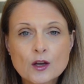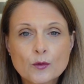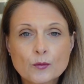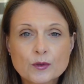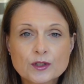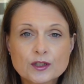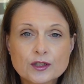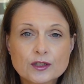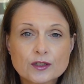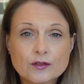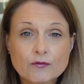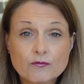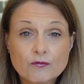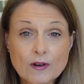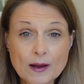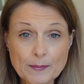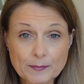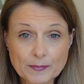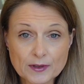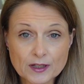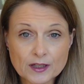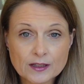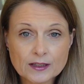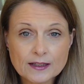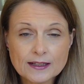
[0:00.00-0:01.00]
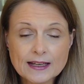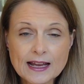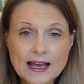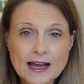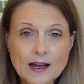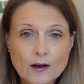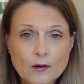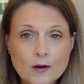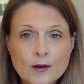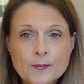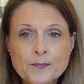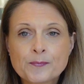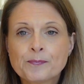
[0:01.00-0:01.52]
which is a remnant.
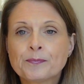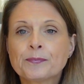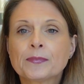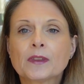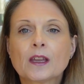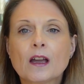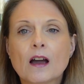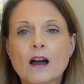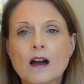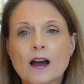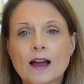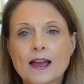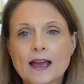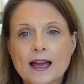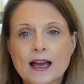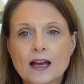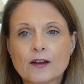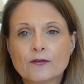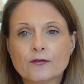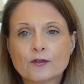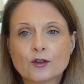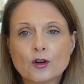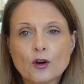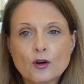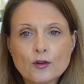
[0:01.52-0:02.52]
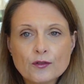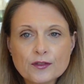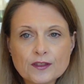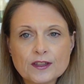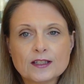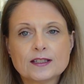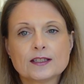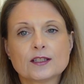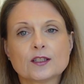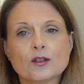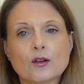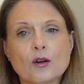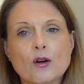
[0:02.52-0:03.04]
Now I have got
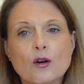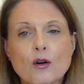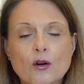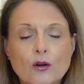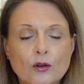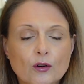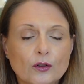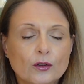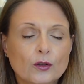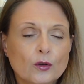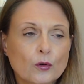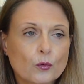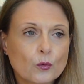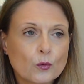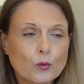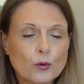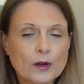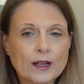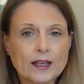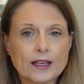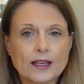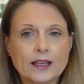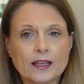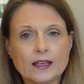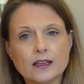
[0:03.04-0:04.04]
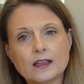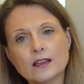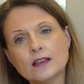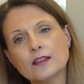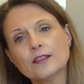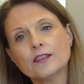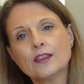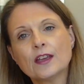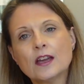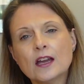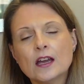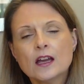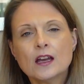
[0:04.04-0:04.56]
this on
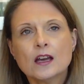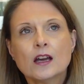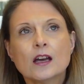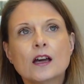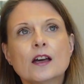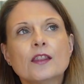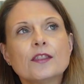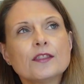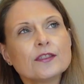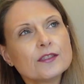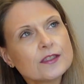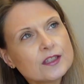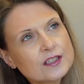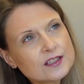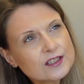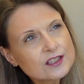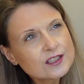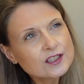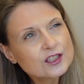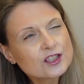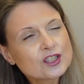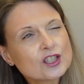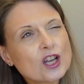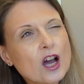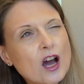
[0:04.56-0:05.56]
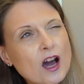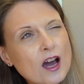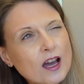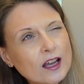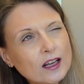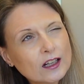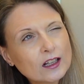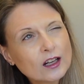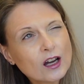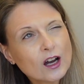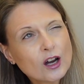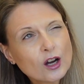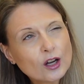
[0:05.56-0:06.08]
with the
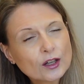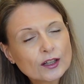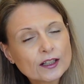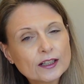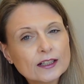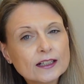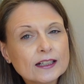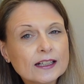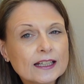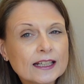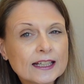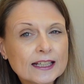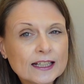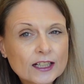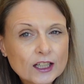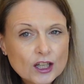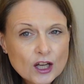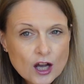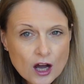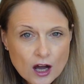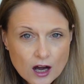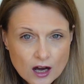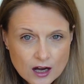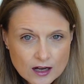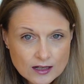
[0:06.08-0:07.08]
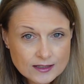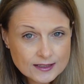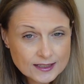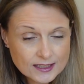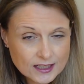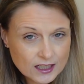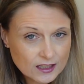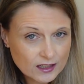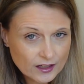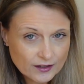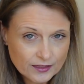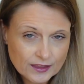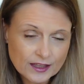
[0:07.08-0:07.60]
Stylark Nina
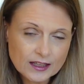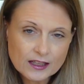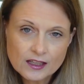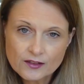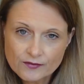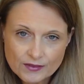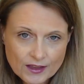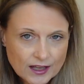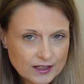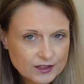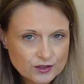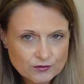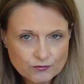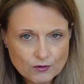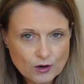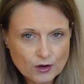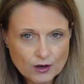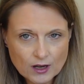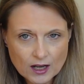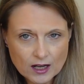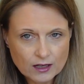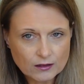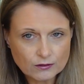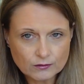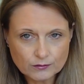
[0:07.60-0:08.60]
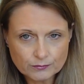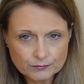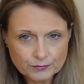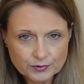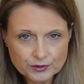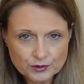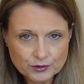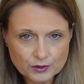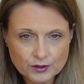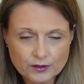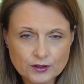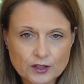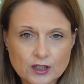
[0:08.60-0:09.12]
cardigan. I think if that's wrong I'll
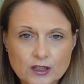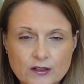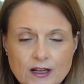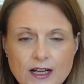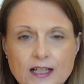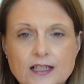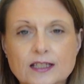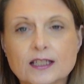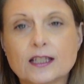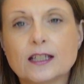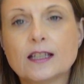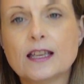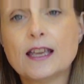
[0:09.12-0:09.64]
sort of correct it